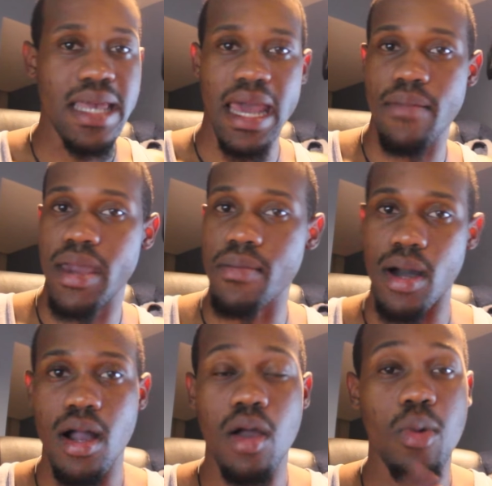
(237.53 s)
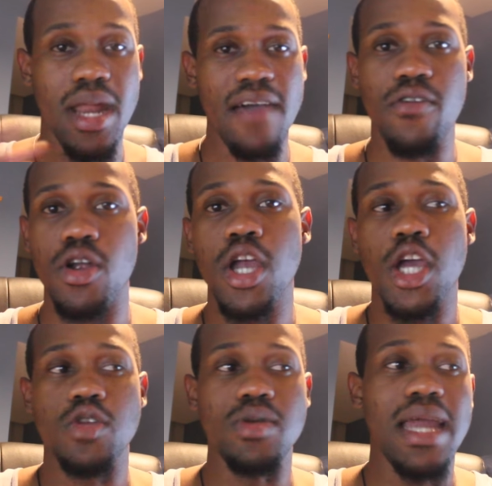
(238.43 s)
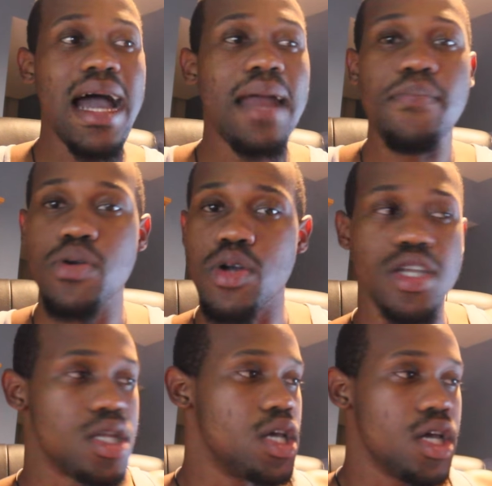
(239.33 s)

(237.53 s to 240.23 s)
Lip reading: anime, manga, whatever. Do not put,